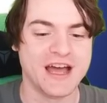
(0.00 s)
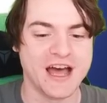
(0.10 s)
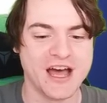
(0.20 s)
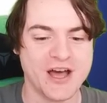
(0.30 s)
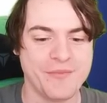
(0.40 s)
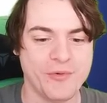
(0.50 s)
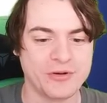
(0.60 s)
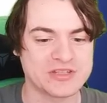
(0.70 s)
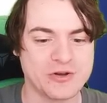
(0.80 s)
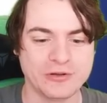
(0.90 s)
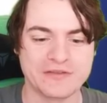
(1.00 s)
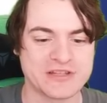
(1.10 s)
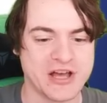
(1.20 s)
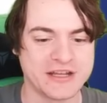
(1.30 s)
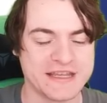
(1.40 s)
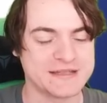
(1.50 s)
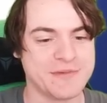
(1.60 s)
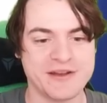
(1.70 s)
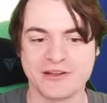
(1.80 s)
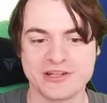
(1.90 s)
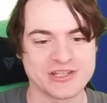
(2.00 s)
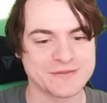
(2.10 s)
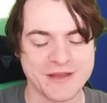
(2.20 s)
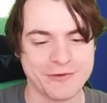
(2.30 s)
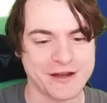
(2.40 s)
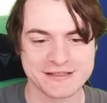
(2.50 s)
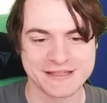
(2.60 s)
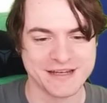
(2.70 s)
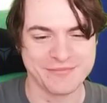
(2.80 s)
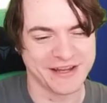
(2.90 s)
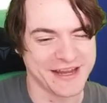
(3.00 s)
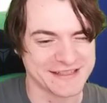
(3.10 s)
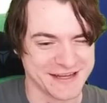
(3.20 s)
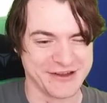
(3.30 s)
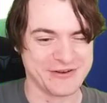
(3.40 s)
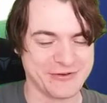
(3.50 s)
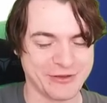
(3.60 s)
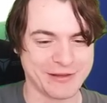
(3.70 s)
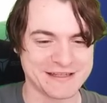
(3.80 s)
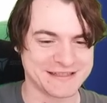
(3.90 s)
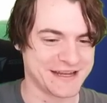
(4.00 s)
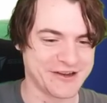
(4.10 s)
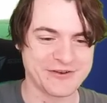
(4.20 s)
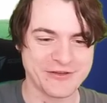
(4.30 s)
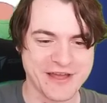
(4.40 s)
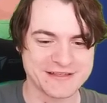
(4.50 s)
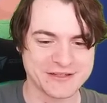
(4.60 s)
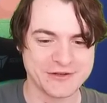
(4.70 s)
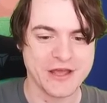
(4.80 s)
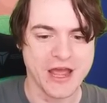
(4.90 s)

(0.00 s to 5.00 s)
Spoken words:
Also, all of Turkey's, my knowledge is being wasted, but I guess I don't know all the places I don't know there too.